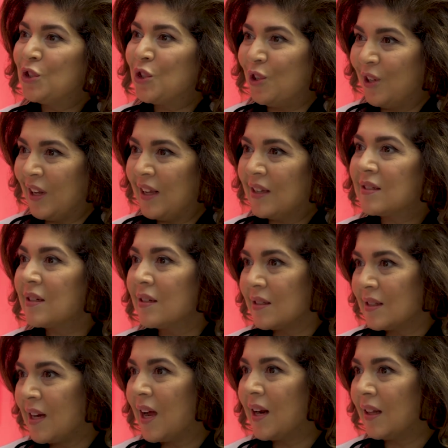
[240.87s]
journey
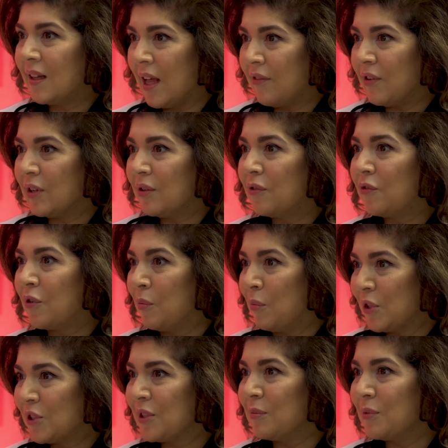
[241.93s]
since 9/11 for
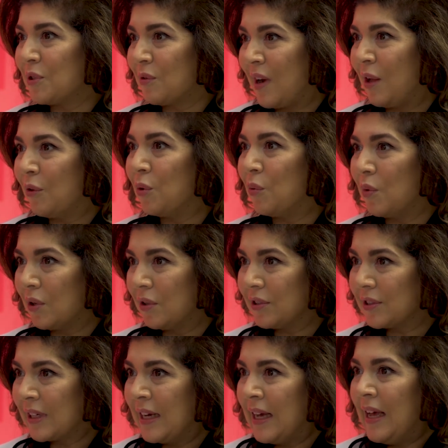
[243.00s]
Muslims around the
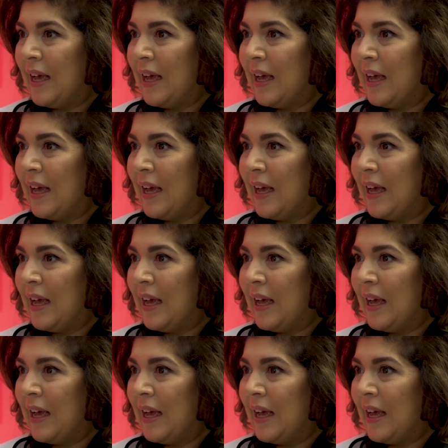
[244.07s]
world.